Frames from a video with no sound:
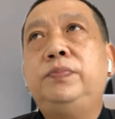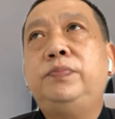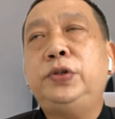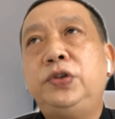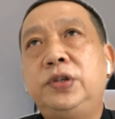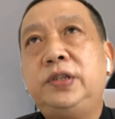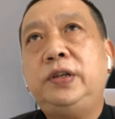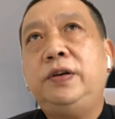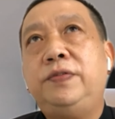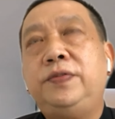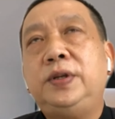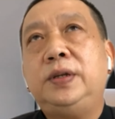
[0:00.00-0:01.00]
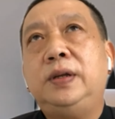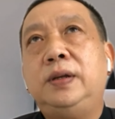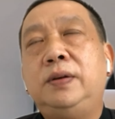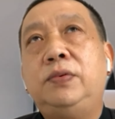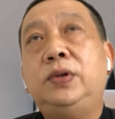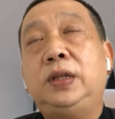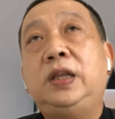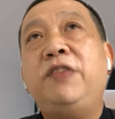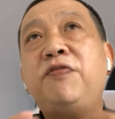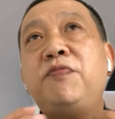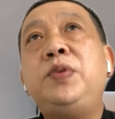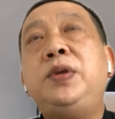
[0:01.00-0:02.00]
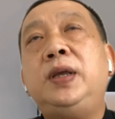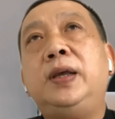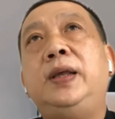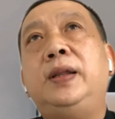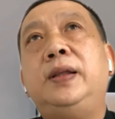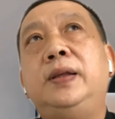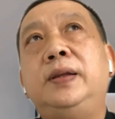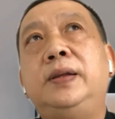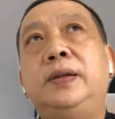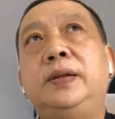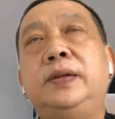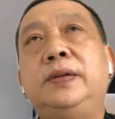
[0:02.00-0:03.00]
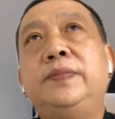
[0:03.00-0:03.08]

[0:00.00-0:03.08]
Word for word: put yourself uh, would give me an uh,